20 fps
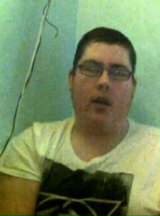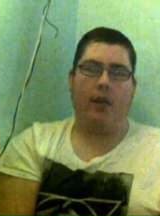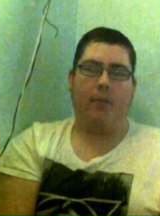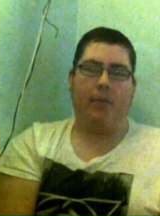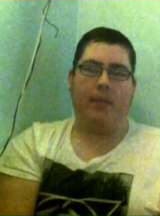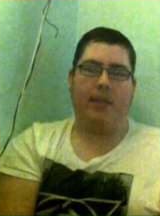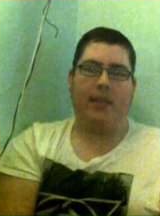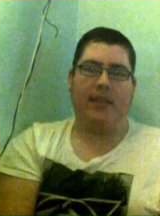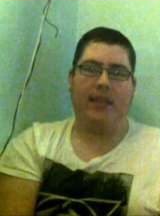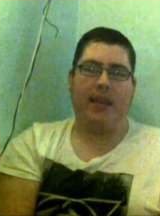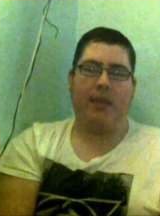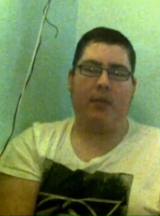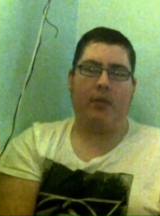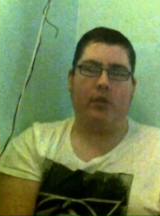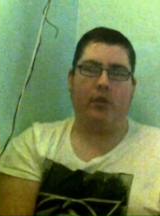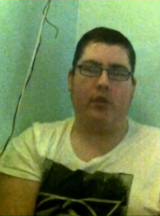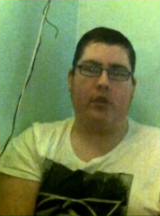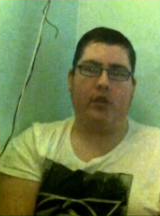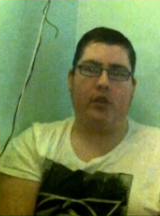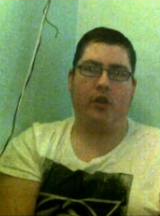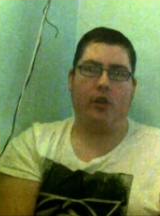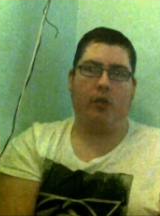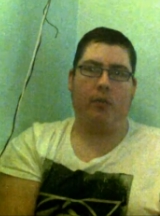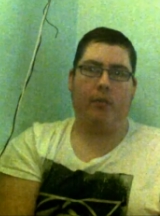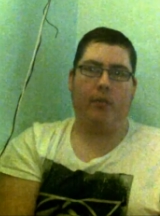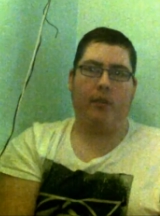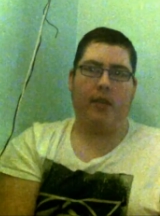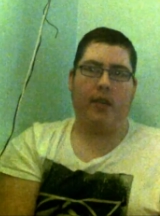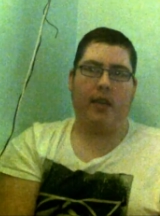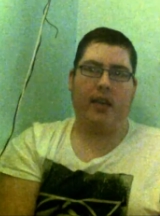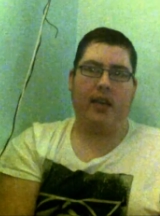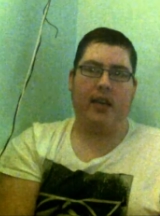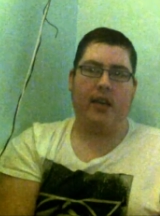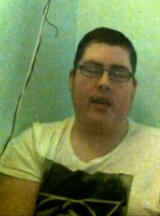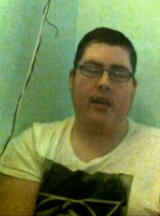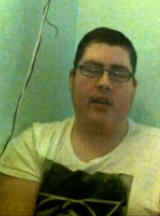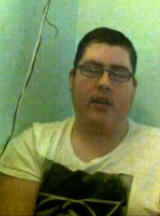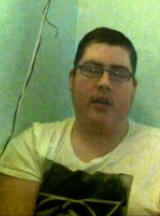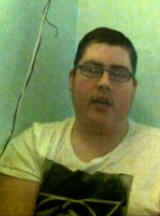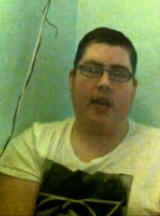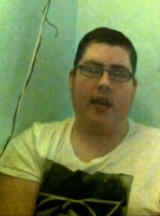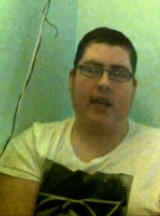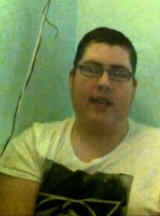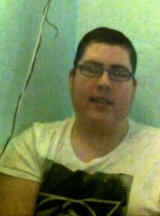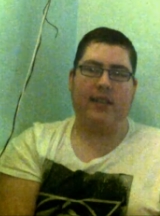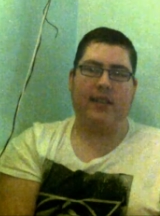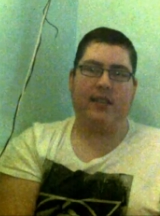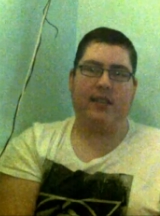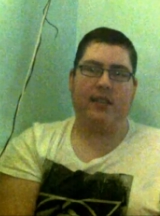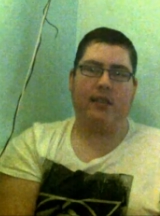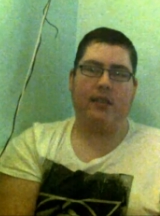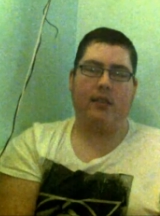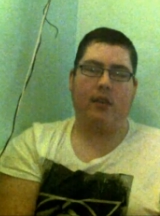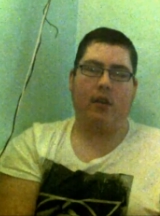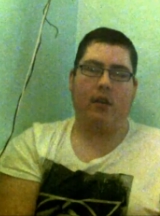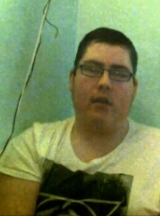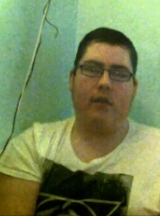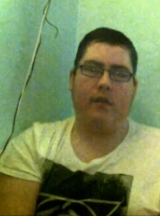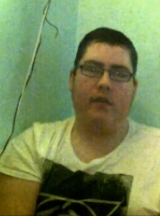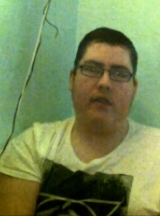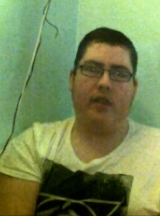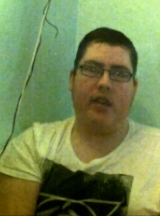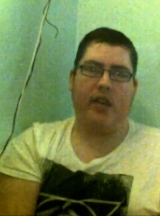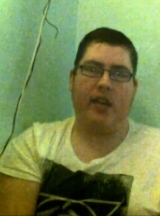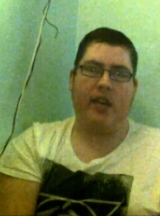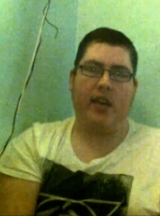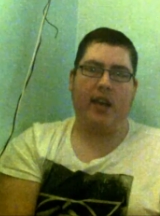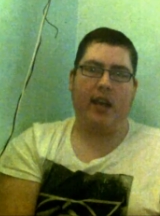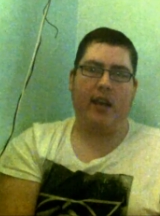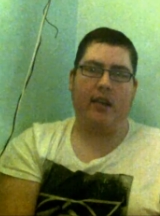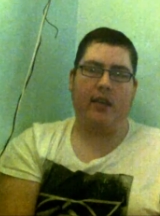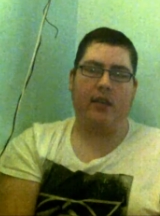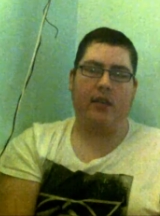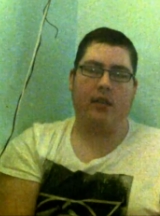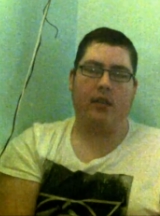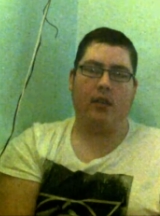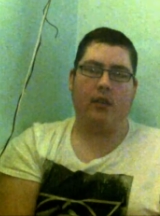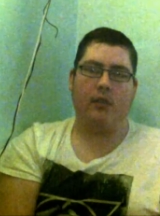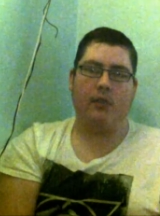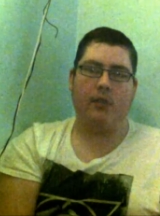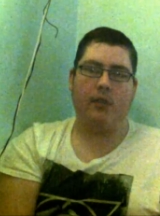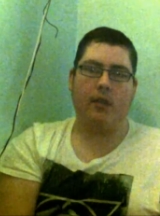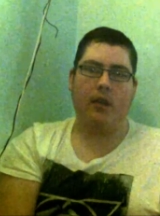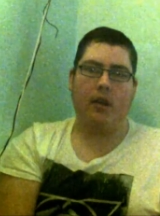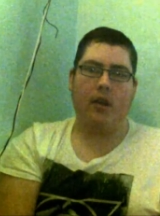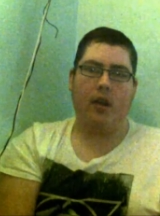because they want to stop the existence of the Headless Horseman.